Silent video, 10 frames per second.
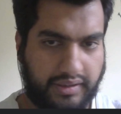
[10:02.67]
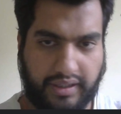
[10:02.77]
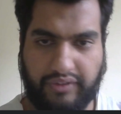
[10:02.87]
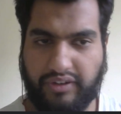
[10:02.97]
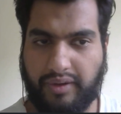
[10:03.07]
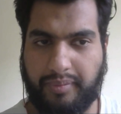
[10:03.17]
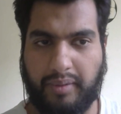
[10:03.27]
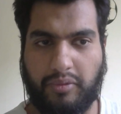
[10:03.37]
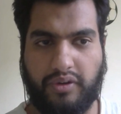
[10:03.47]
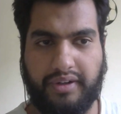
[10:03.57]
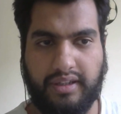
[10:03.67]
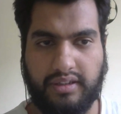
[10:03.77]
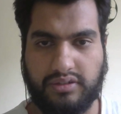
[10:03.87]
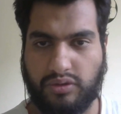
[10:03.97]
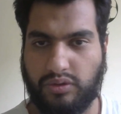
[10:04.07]
3:05 p.m. already.
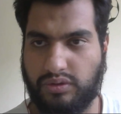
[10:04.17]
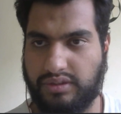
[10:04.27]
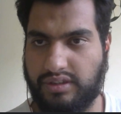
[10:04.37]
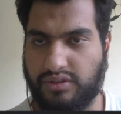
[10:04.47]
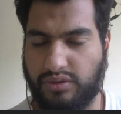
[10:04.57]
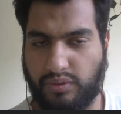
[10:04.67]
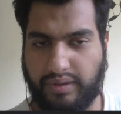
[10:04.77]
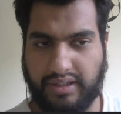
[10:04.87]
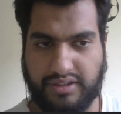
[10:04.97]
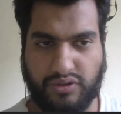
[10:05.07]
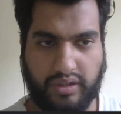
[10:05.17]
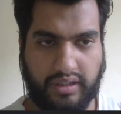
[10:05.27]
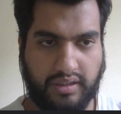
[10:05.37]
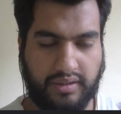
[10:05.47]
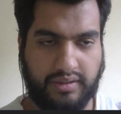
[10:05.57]
So since no one has joined,
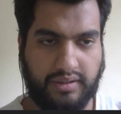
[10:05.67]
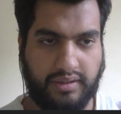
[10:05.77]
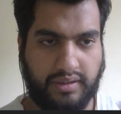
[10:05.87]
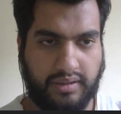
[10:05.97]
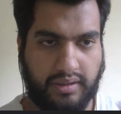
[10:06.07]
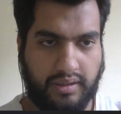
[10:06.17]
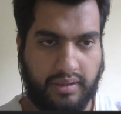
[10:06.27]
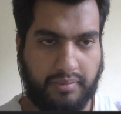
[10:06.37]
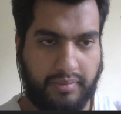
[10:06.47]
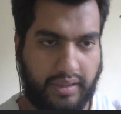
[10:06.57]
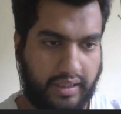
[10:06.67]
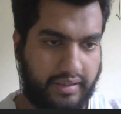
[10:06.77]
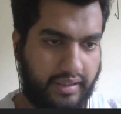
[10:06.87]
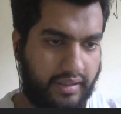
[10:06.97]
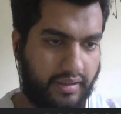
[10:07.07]
but I think